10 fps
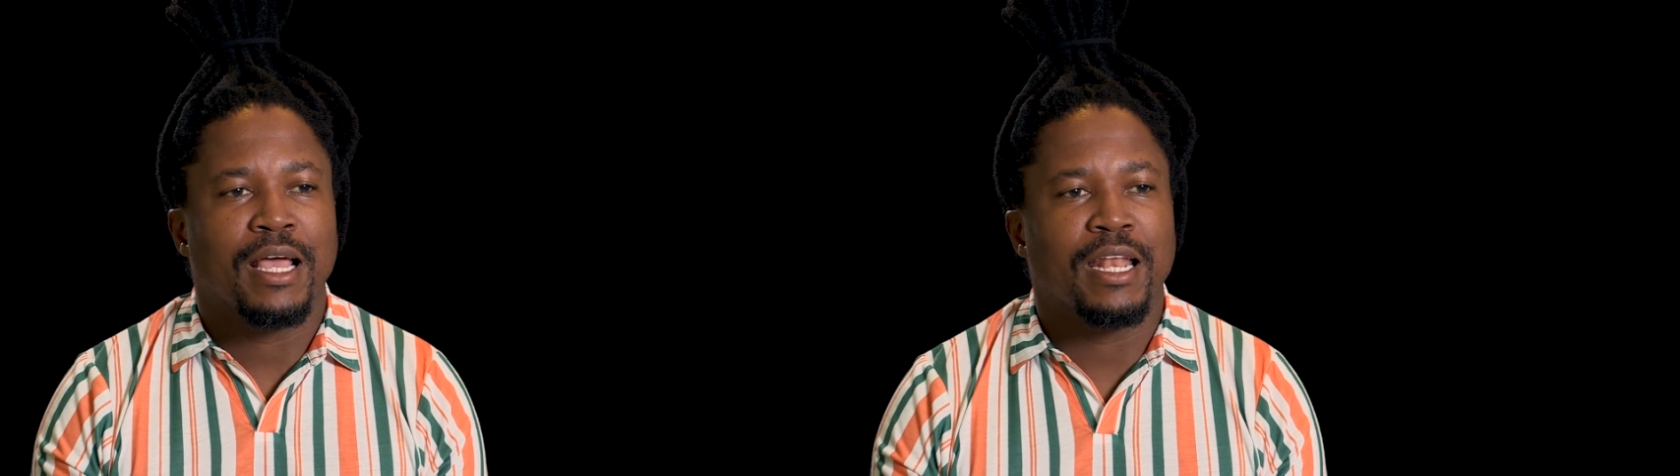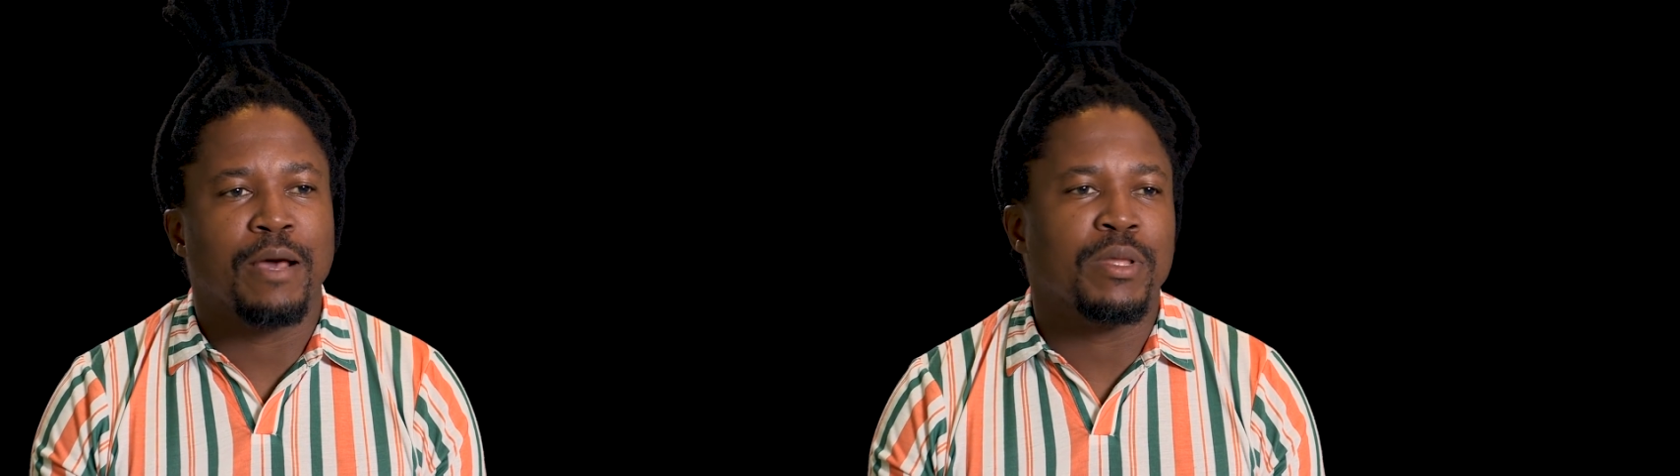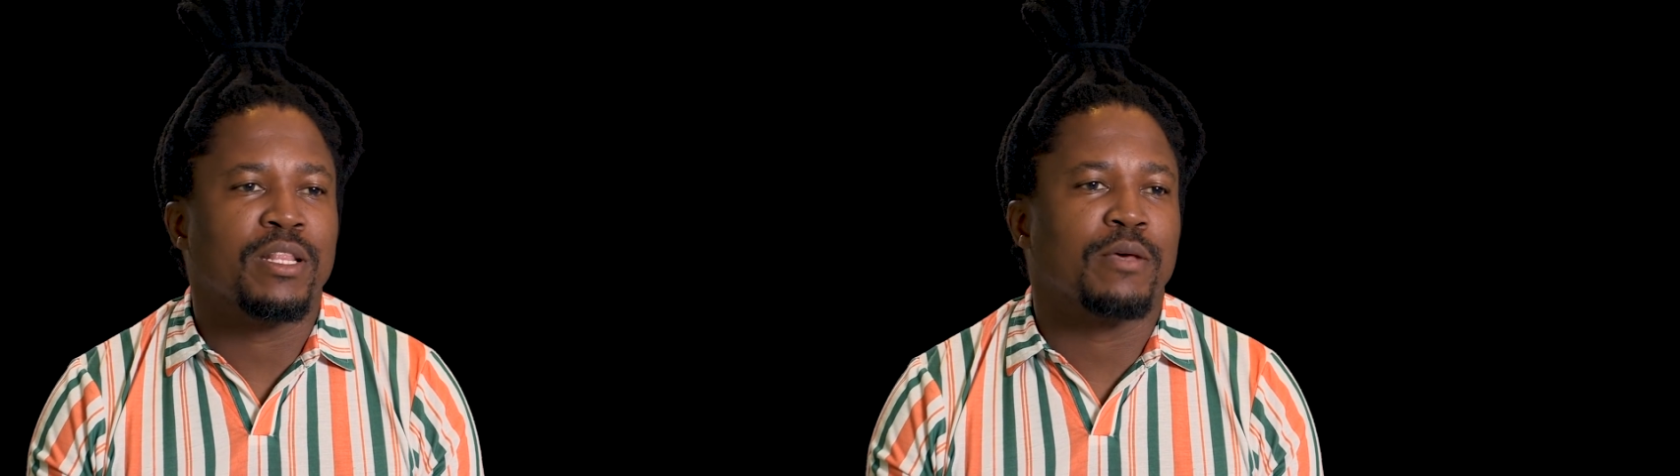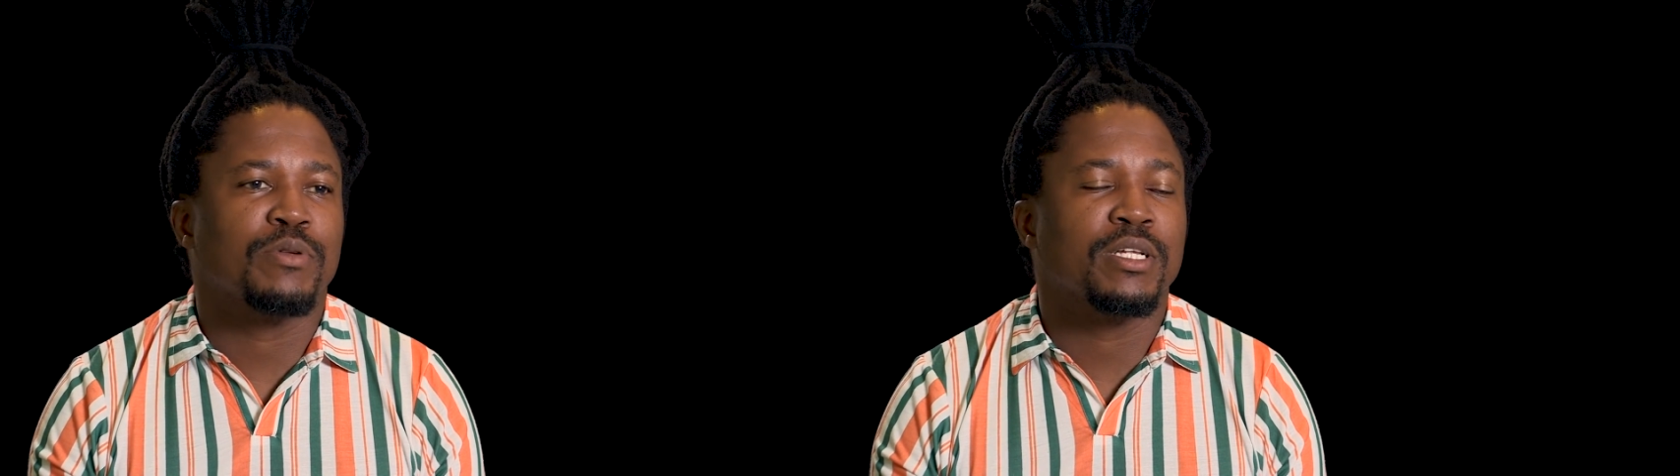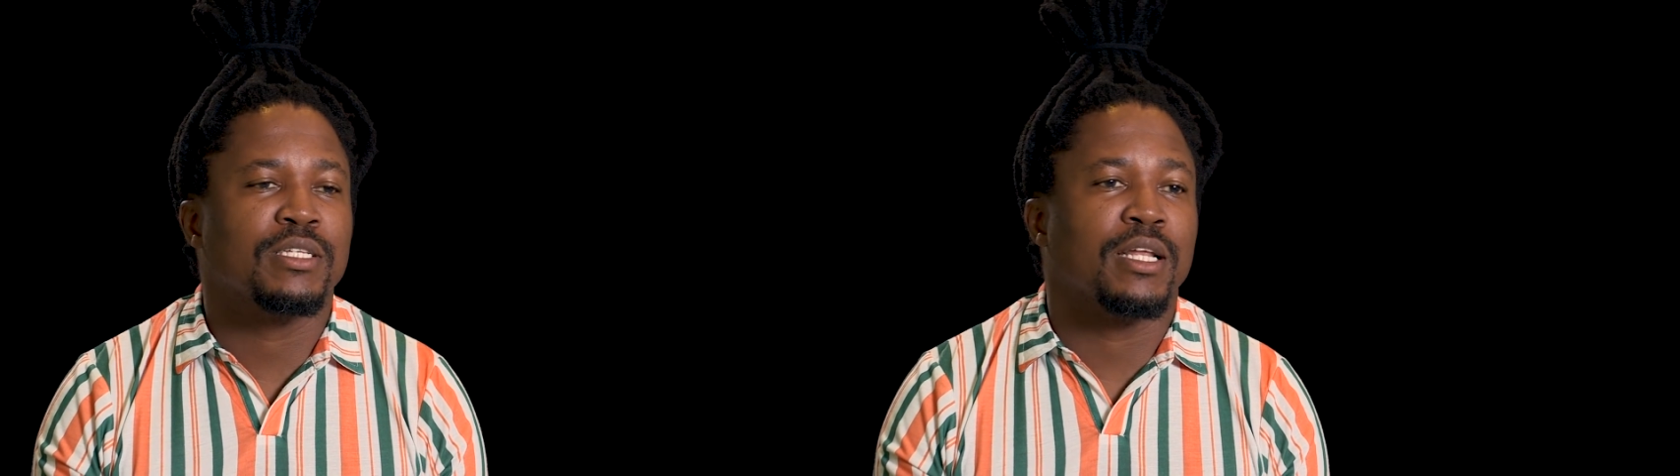and I'm in the
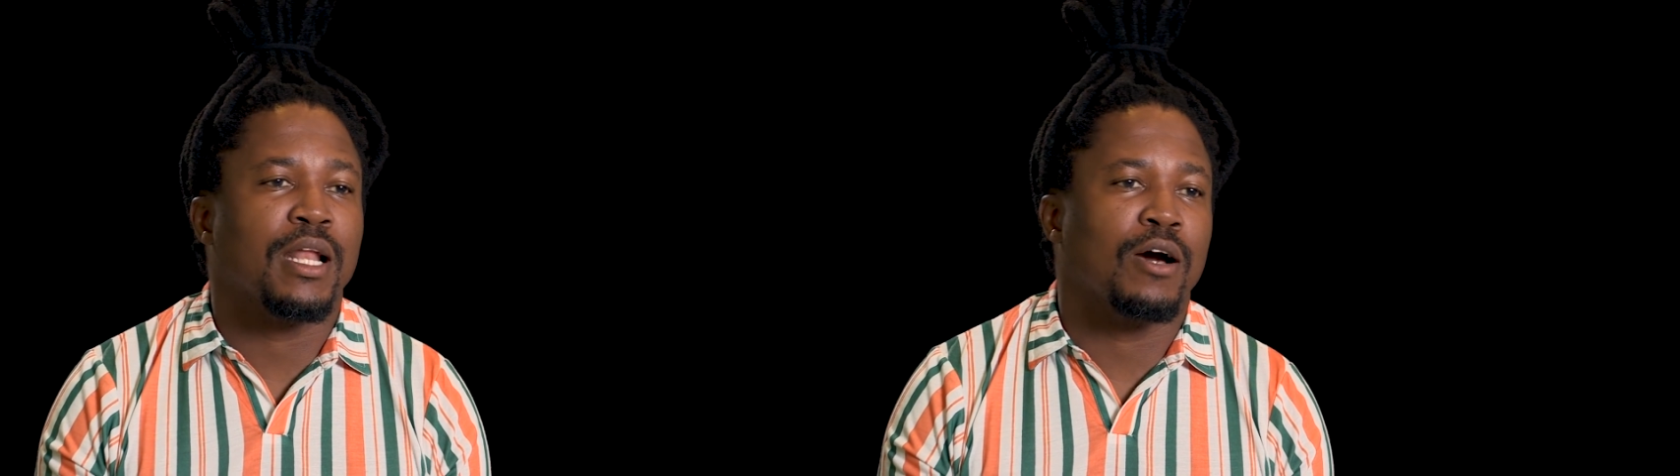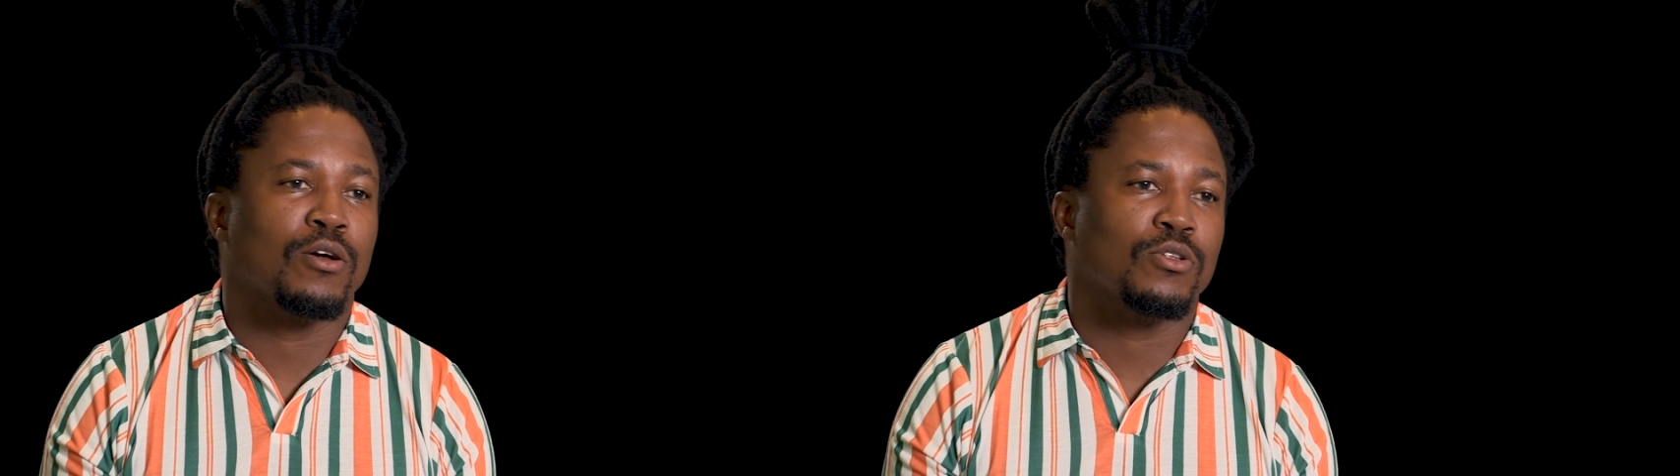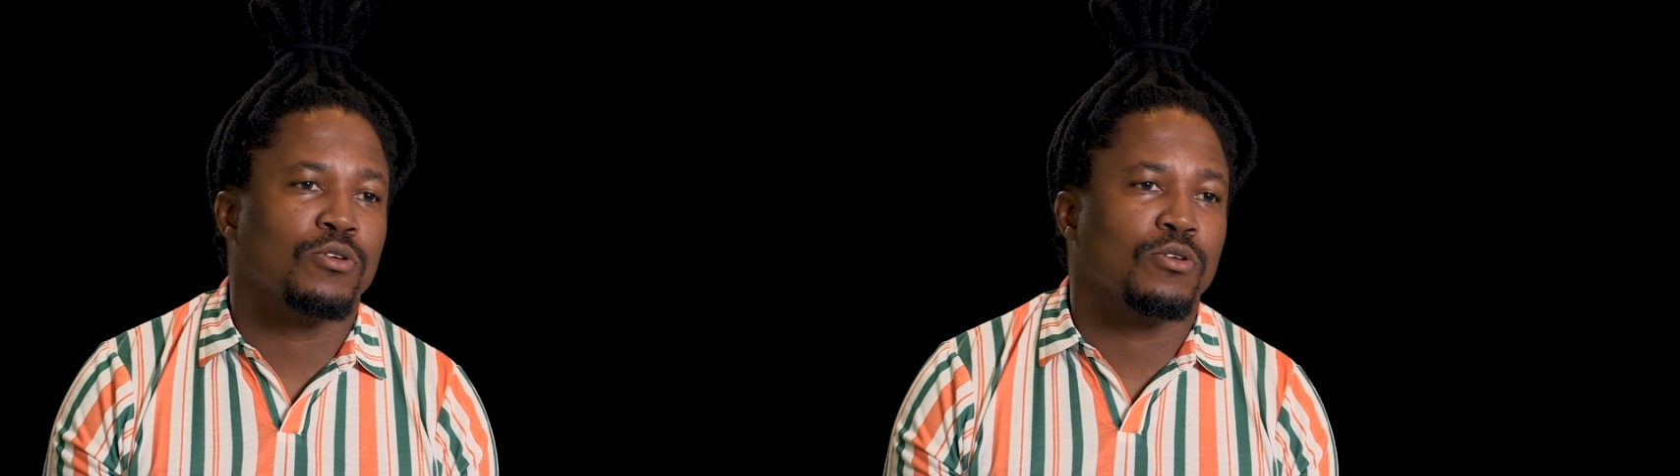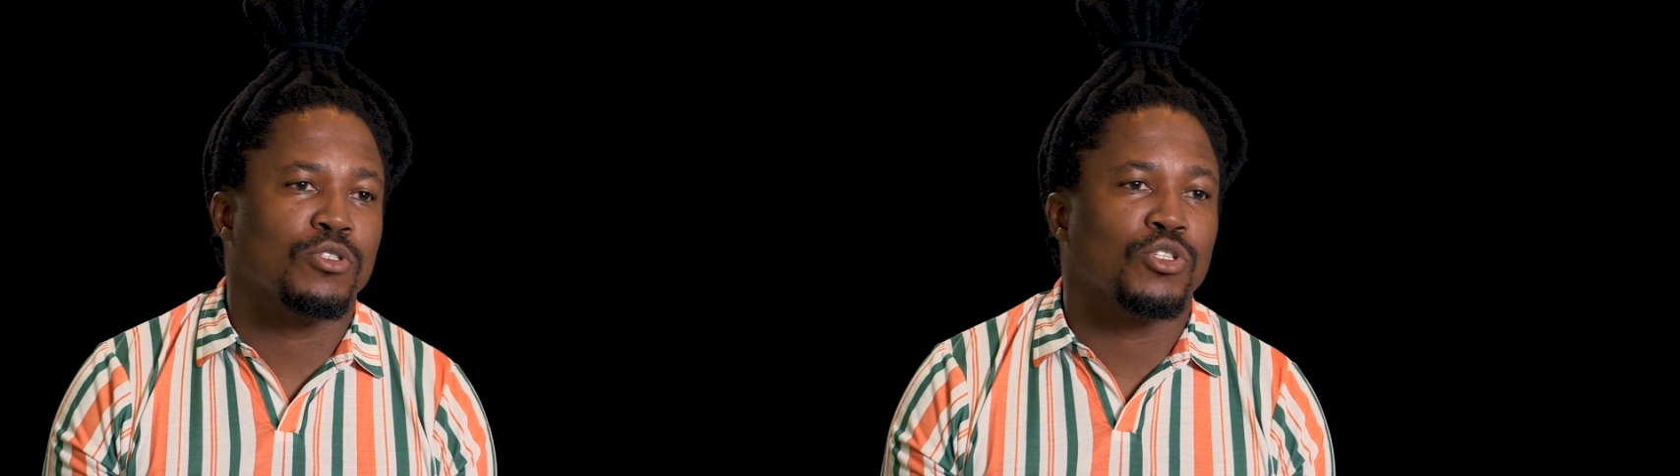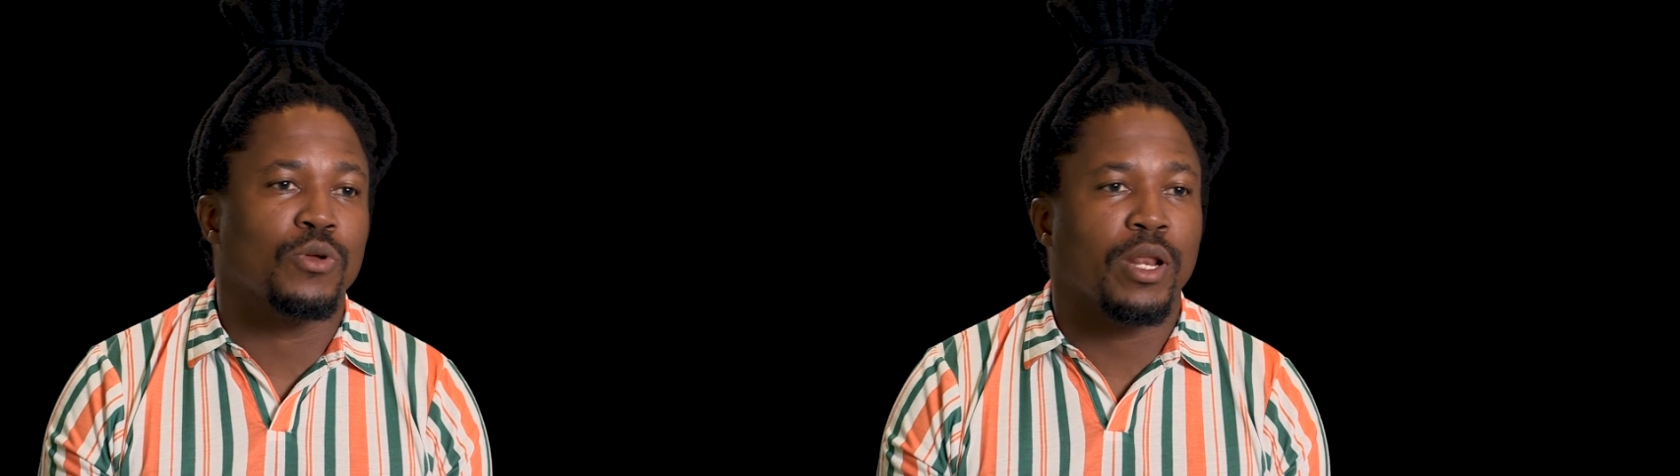print and outdoor
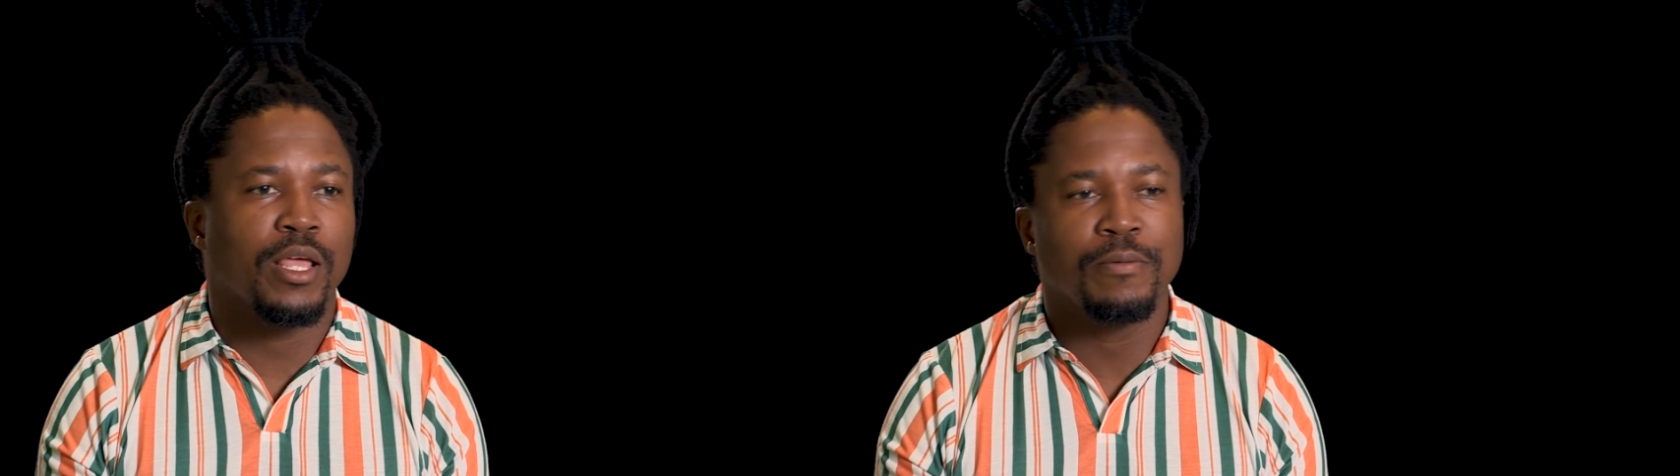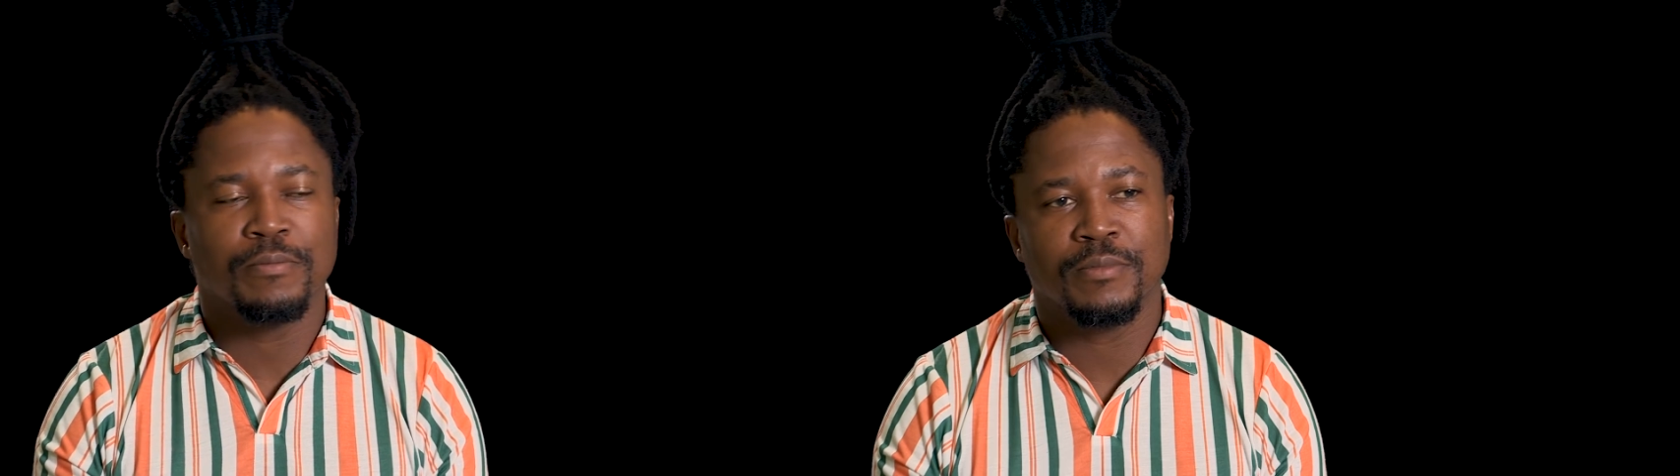jury.